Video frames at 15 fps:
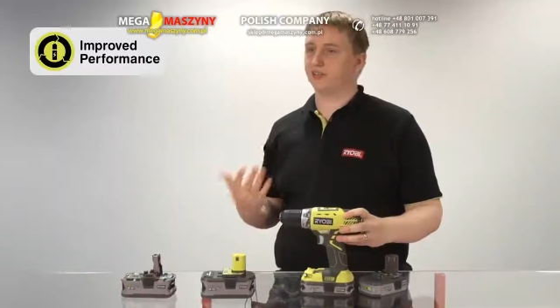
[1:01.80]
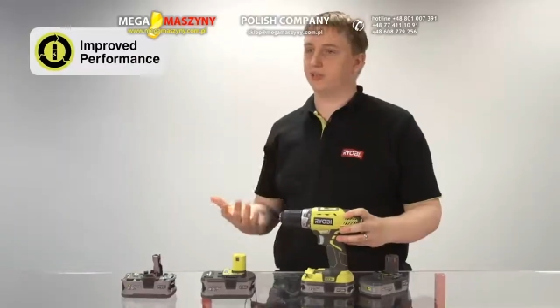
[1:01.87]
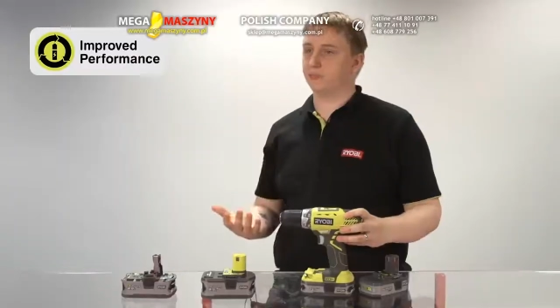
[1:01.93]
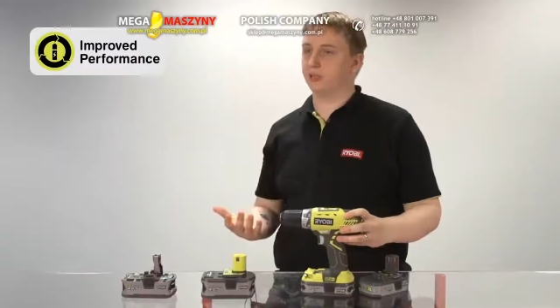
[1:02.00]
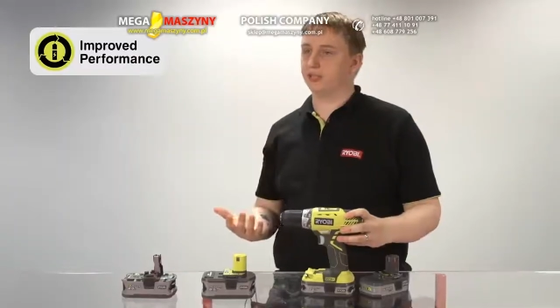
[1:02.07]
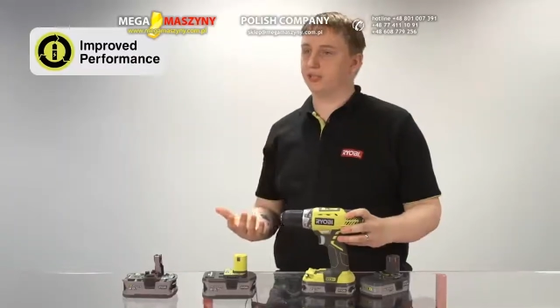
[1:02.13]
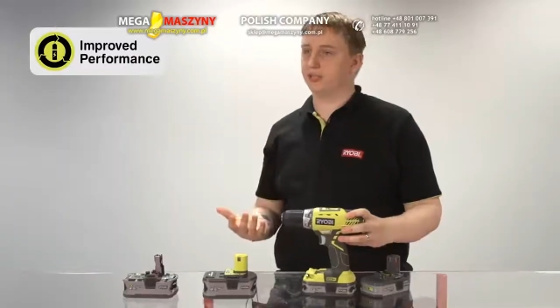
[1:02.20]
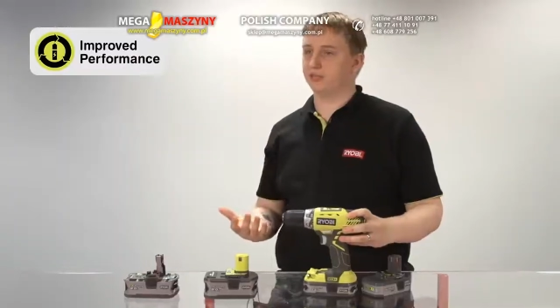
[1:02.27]

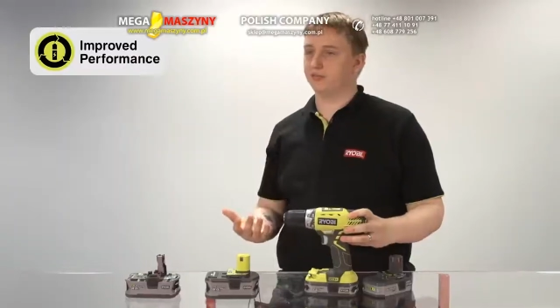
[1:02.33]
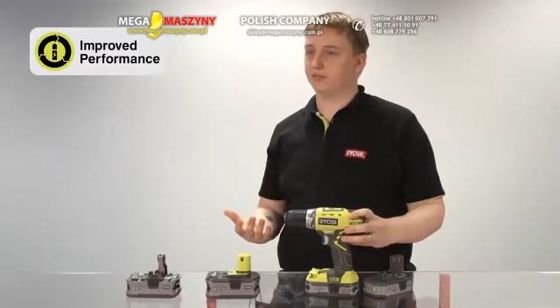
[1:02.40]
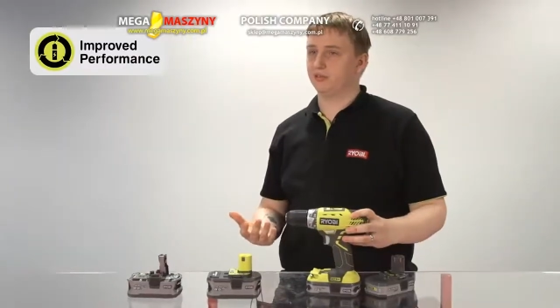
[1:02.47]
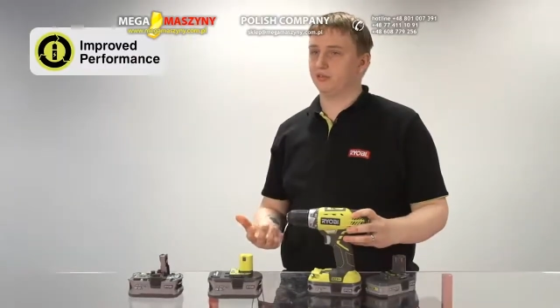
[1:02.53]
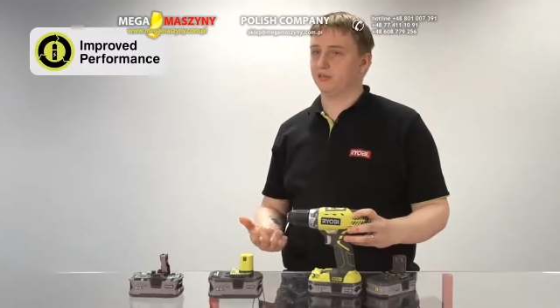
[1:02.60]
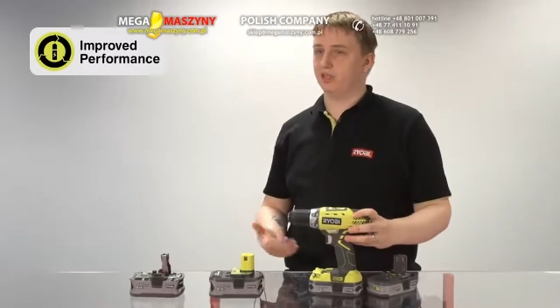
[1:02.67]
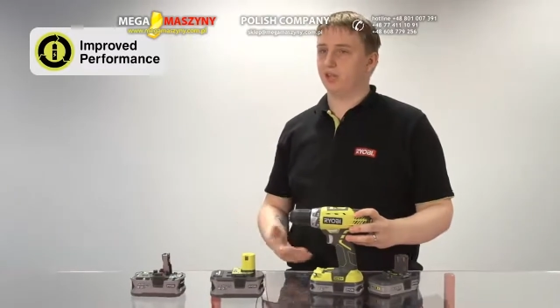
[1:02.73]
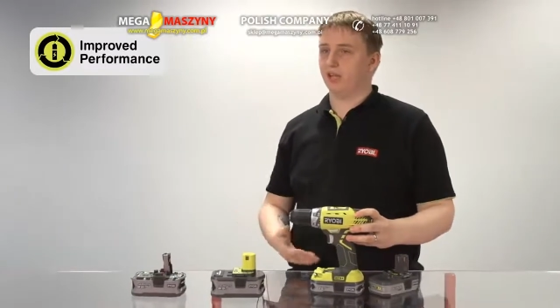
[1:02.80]
completion.
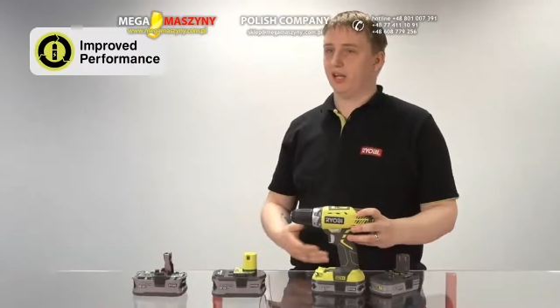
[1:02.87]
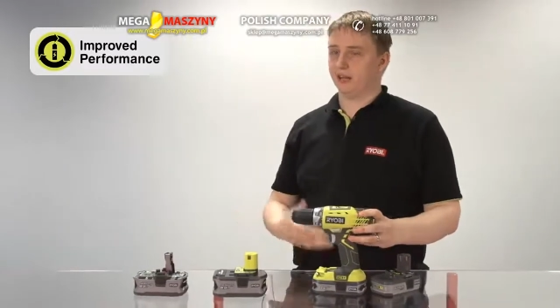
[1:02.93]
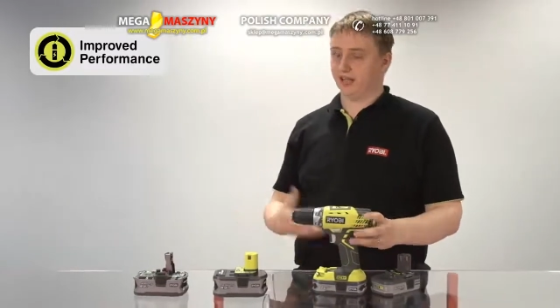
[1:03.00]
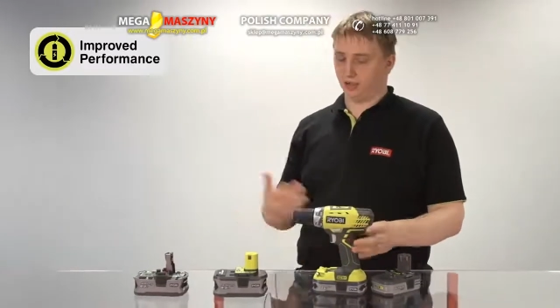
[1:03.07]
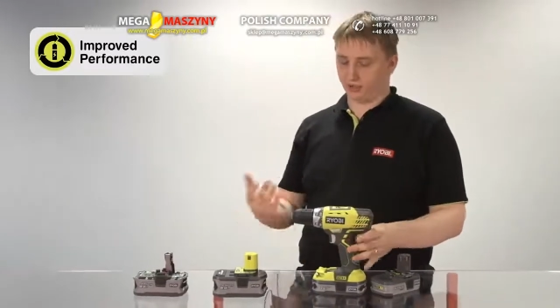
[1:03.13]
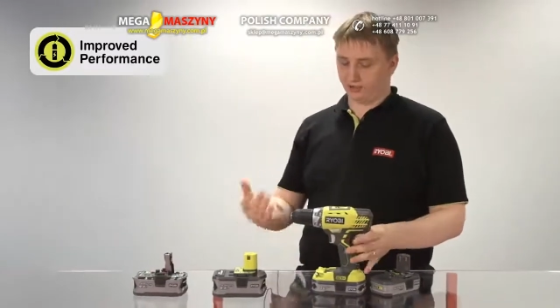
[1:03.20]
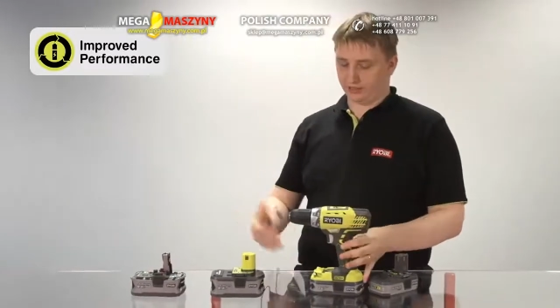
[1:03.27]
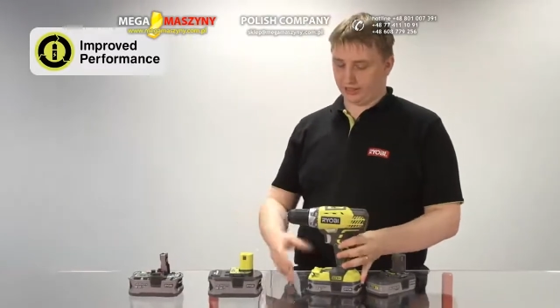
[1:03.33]
They'll
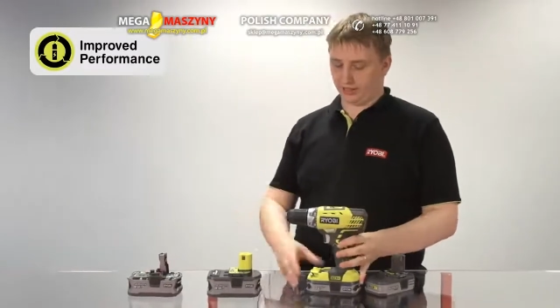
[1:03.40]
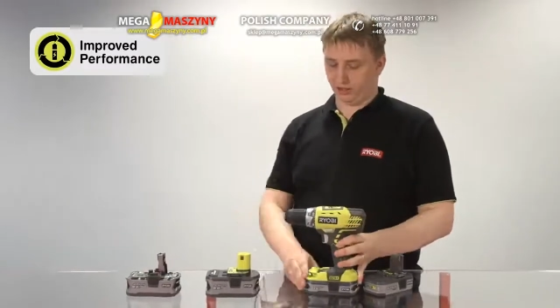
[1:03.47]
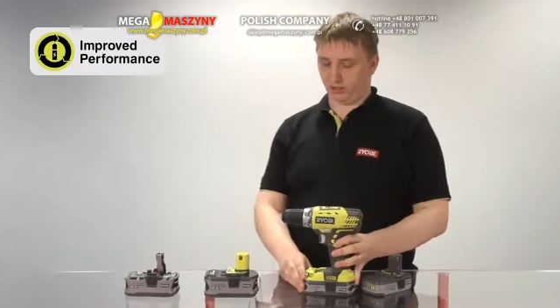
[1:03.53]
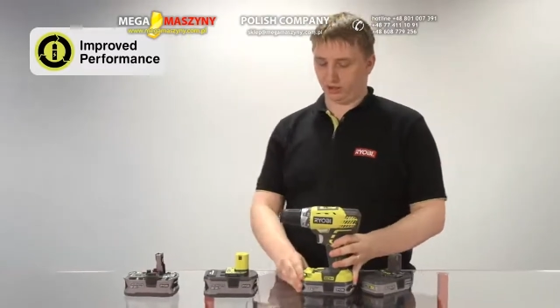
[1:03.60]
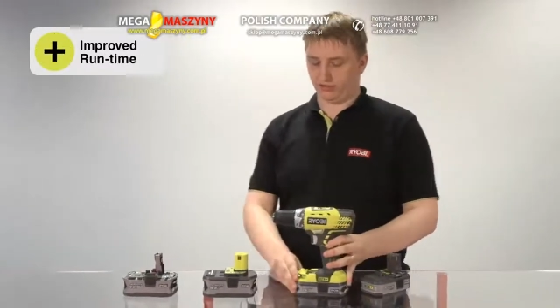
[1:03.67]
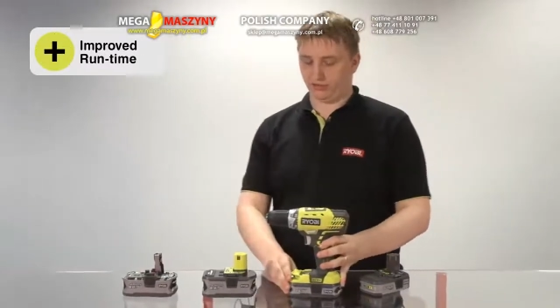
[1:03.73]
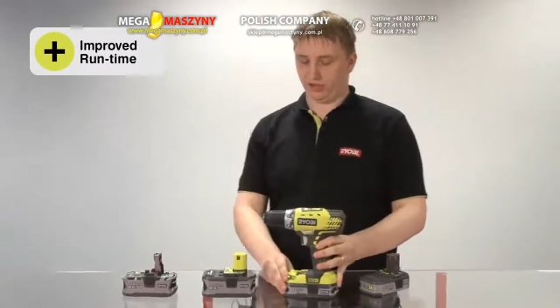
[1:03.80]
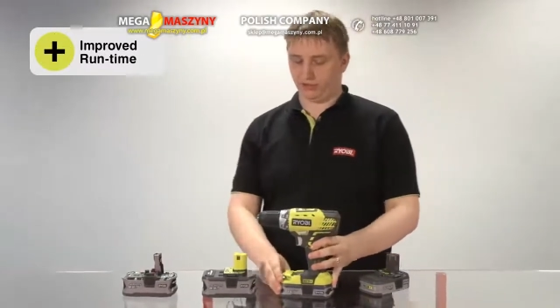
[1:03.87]
also get longer
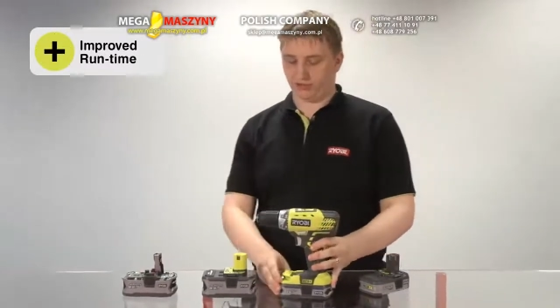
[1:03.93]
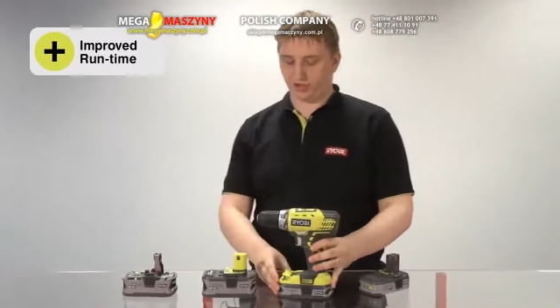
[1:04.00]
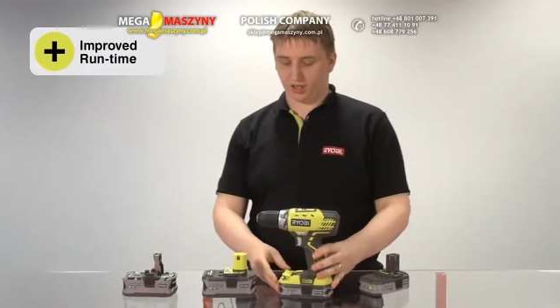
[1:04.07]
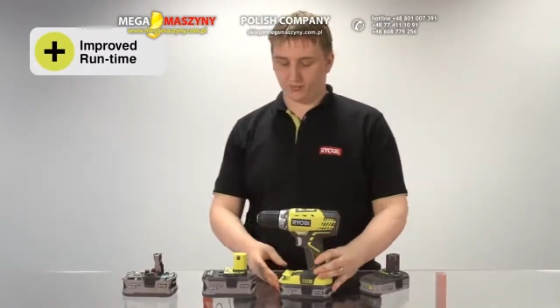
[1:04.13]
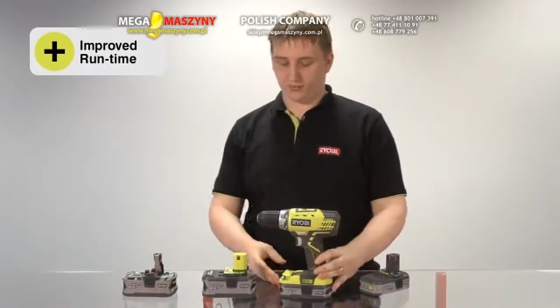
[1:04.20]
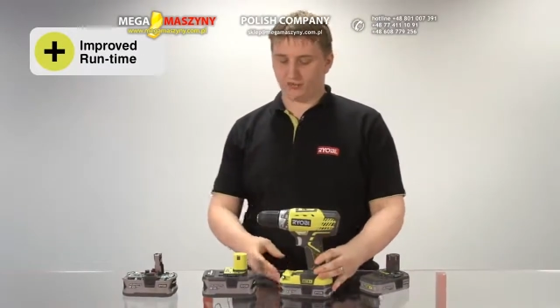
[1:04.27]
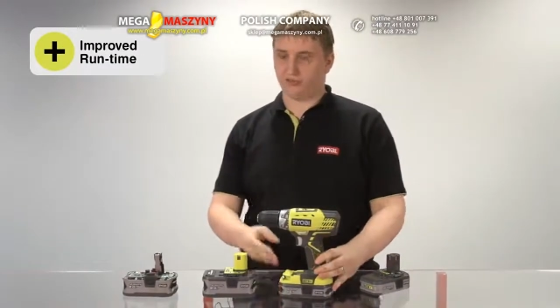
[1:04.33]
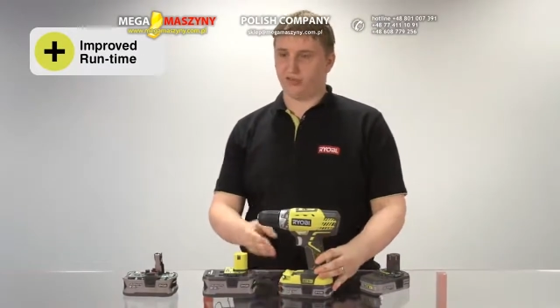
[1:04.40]
run
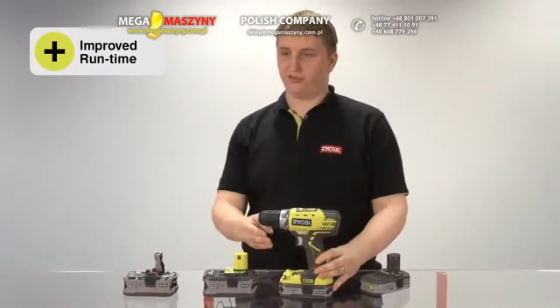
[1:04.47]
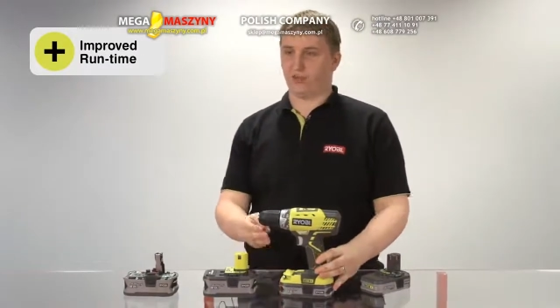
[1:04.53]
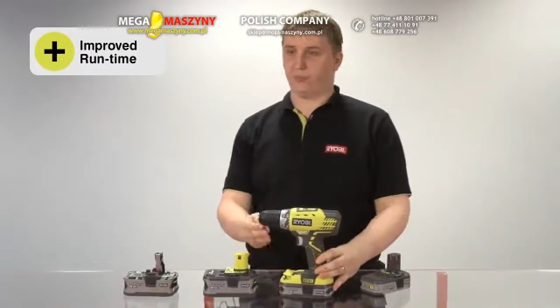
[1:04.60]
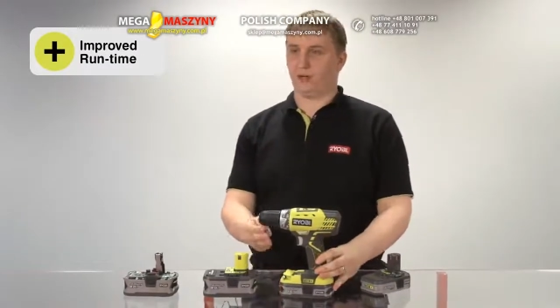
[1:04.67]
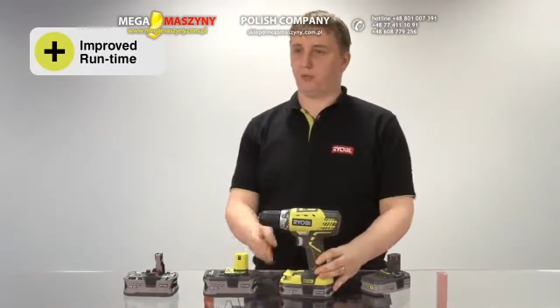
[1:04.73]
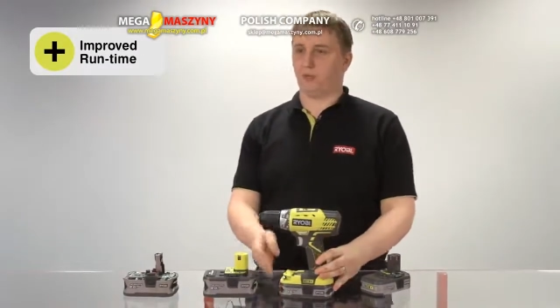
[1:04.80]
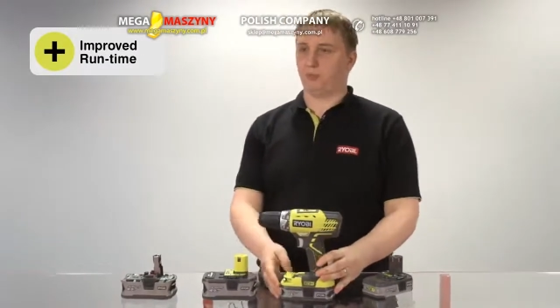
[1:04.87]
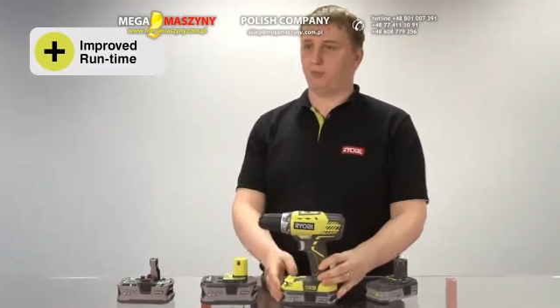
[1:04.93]
times from our
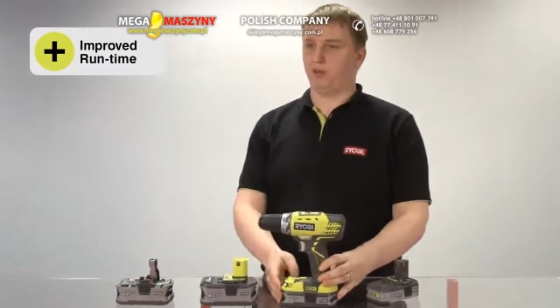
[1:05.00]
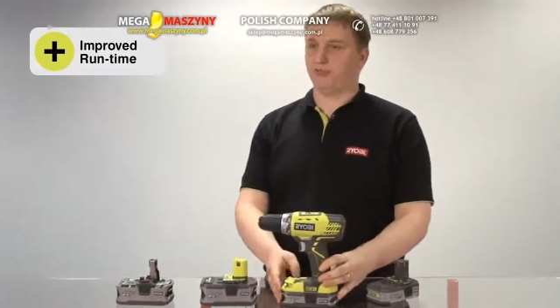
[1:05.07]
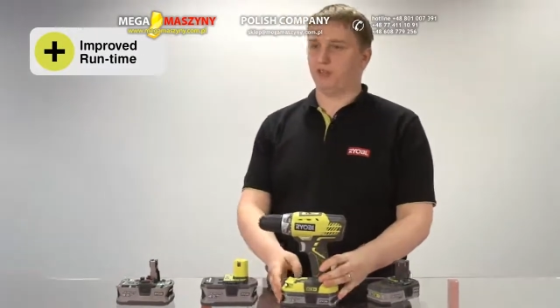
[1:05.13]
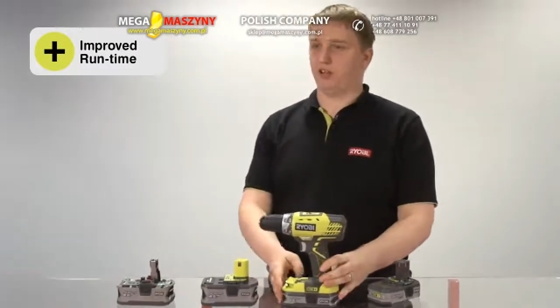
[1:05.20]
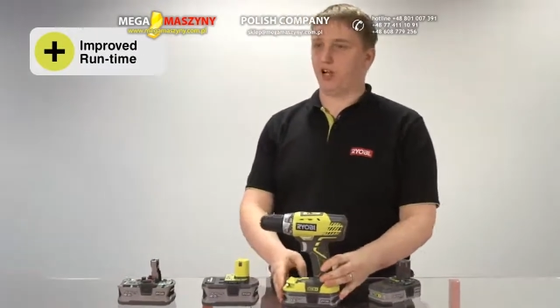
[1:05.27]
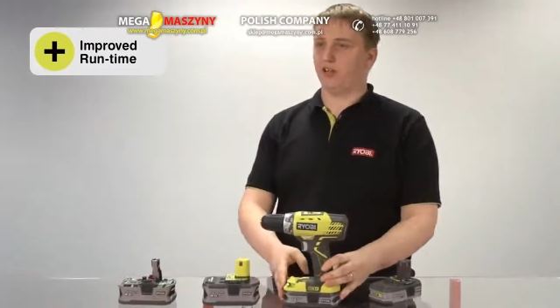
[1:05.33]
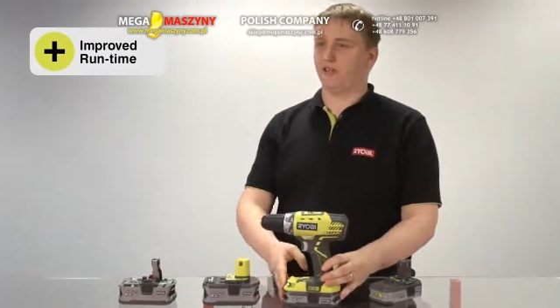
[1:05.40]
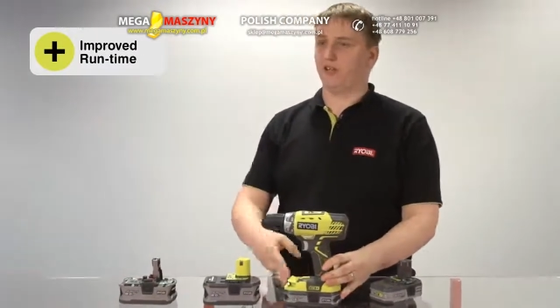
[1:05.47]

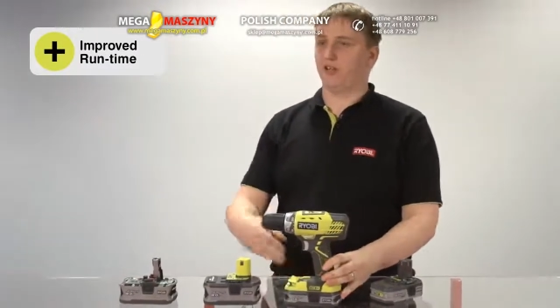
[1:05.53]
1.5